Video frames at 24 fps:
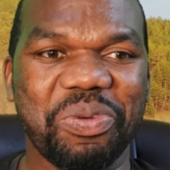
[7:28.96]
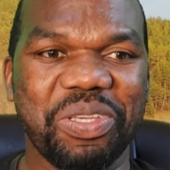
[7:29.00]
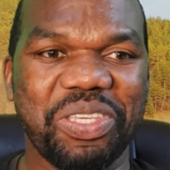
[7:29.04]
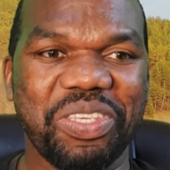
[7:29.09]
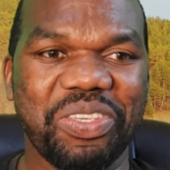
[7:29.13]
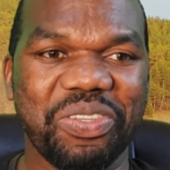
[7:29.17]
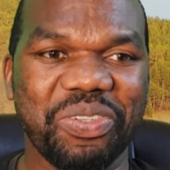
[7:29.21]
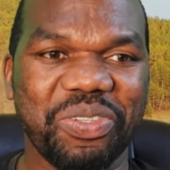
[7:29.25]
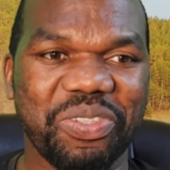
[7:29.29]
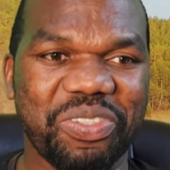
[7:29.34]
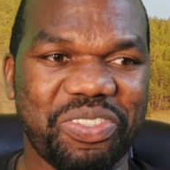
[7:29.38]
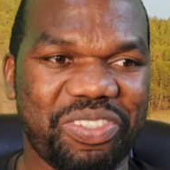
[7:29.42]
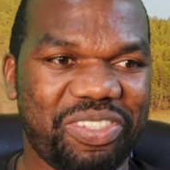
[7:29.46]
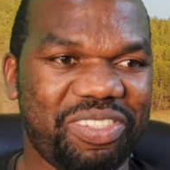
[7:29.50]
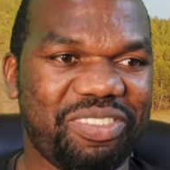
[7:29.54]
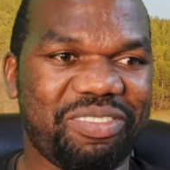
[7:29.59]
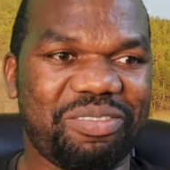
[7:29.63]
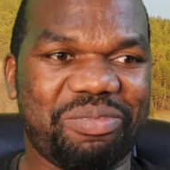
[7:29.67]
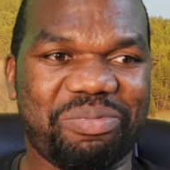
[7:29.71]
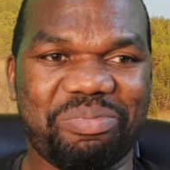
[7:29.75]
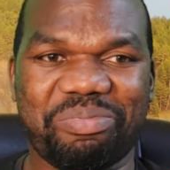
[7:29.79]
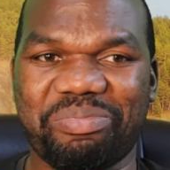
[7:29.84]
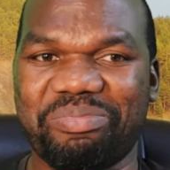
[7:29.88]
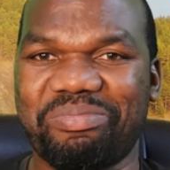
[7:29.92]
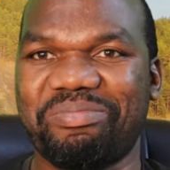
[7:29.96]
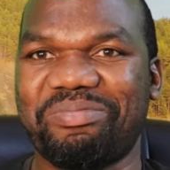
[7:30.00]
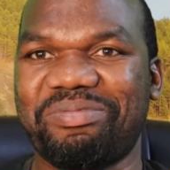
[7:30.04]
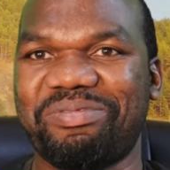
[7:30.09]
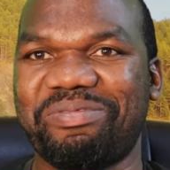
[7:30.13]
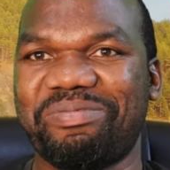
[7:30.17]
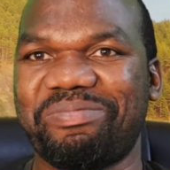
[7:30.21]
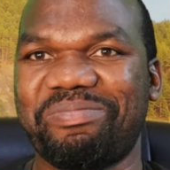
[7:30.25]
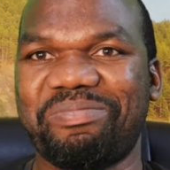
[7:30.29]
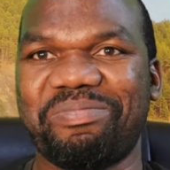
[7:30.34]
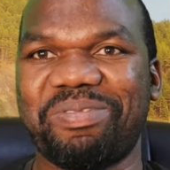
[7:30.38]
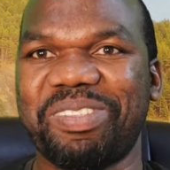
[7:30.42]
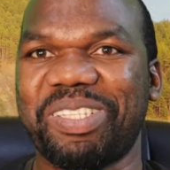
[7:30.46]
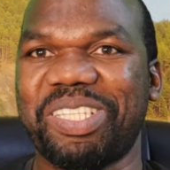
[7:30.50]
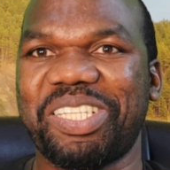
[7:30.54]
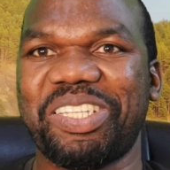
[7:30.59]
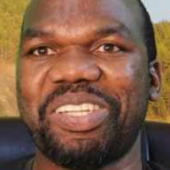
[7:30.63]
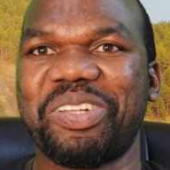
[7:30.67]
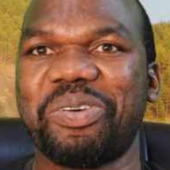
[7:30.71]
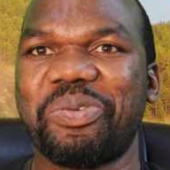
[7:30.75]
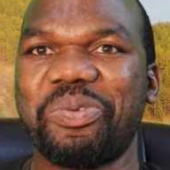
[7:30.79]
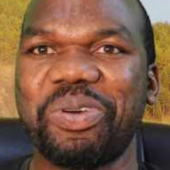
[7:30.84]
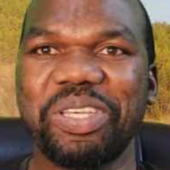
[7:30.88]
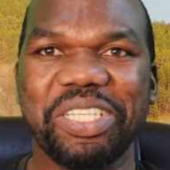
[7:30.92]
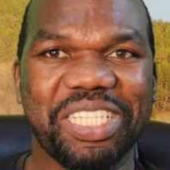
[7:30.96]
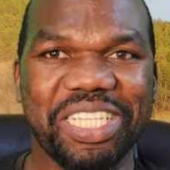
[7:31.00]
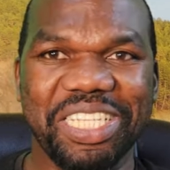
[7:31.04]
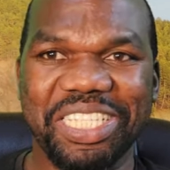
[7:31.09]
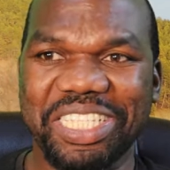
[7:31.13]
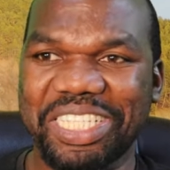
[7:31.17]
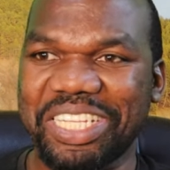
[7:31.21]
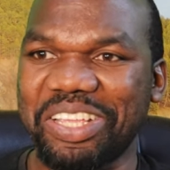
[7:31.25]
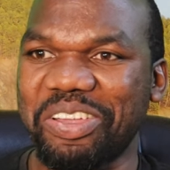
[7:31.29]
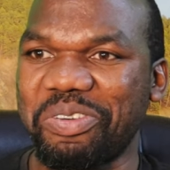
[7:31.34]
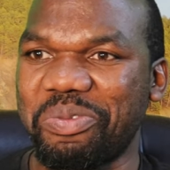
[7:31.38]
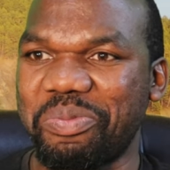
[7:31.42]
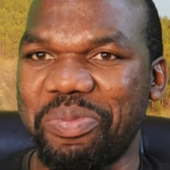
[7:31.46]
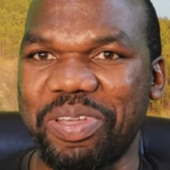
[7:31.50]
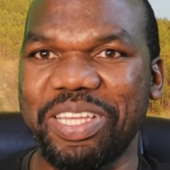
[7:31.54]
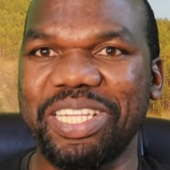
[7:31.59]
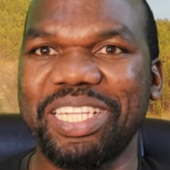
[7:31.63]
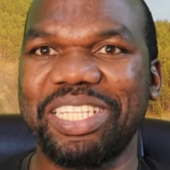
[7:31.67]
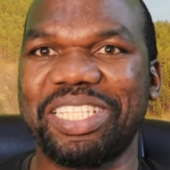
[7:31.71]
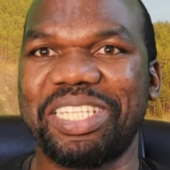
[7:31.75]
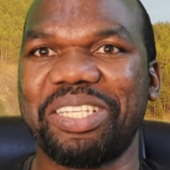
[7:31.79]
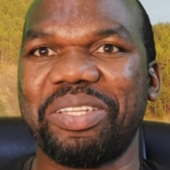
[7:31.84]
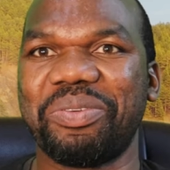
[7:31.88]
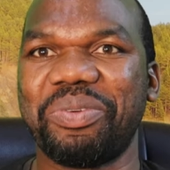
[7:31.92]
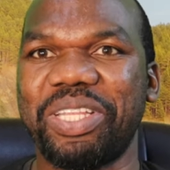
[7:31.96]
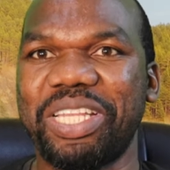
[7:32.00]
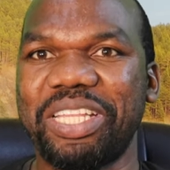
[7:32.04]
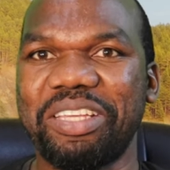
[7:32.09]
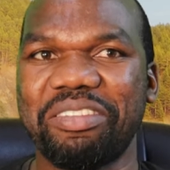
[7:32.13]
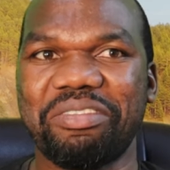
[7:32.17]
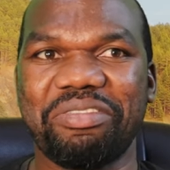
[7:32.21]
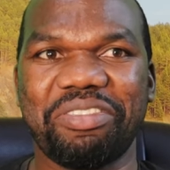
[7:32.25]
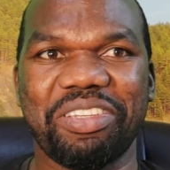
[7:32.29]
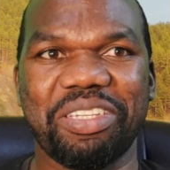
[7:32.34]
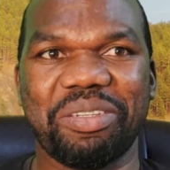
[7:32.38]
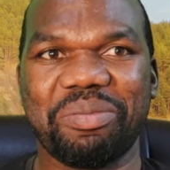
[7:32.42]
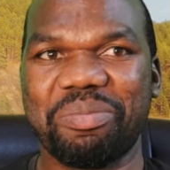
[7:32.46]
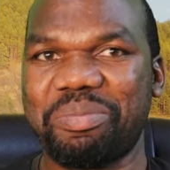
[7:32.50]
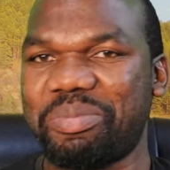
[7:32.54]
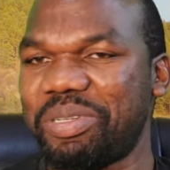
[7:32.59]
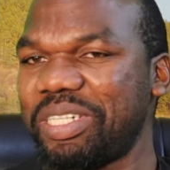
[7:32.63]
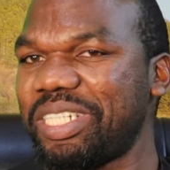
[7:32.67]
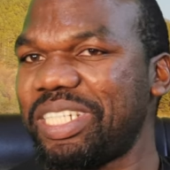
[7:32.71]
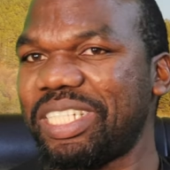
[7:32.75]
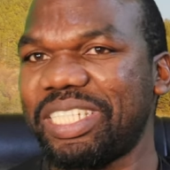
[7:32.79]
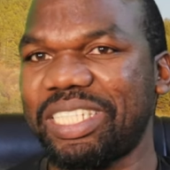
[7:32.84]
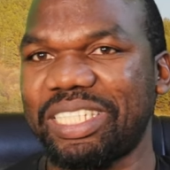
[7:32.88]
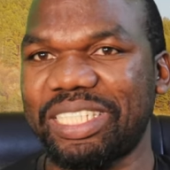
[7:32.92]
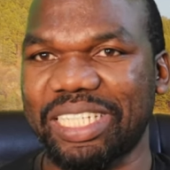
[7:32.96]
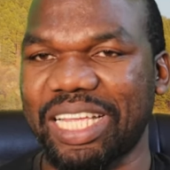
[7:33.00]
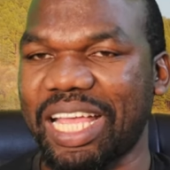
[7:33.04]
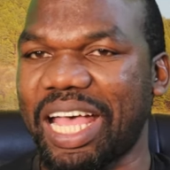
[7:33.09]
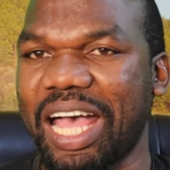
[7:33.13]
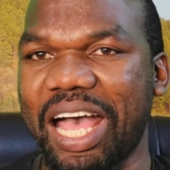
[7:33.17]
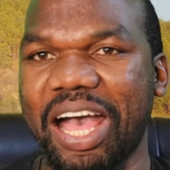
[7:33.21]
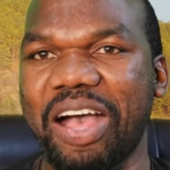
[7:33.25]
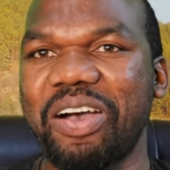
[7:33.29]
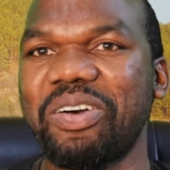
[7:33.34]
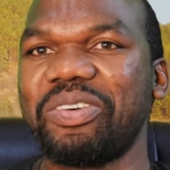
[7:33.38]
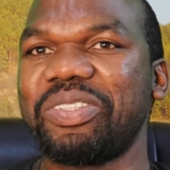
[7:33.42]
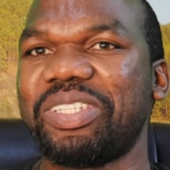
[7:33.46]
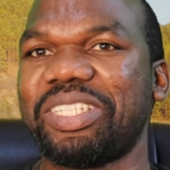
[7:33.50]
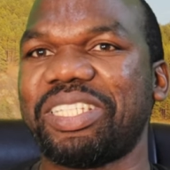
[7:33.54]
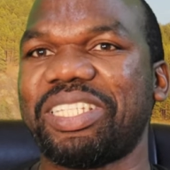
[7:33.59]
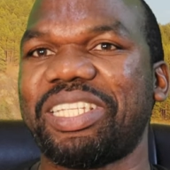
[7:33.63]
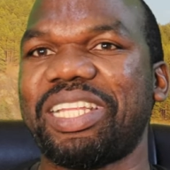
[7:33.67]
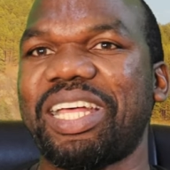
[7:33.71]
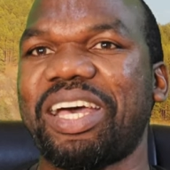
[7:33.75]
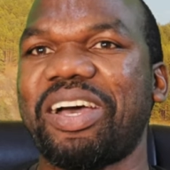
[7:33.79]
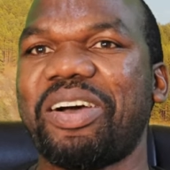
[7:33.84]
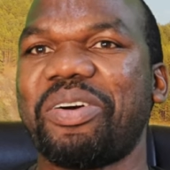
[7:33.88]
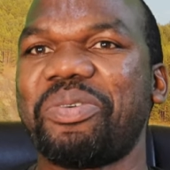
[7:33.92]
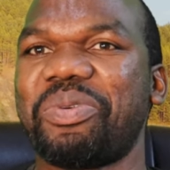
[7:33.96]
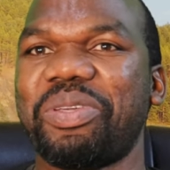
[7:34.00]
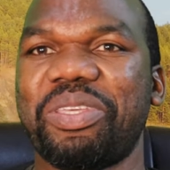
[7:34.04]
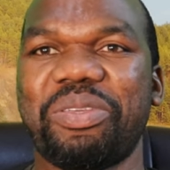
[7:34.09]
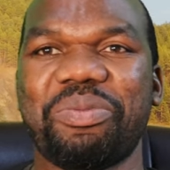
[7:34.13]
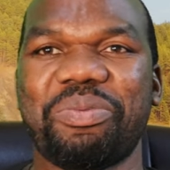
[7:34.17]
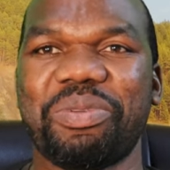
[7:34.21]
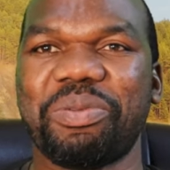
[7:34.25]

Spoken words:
we use Western style medicine. We live in British houses now.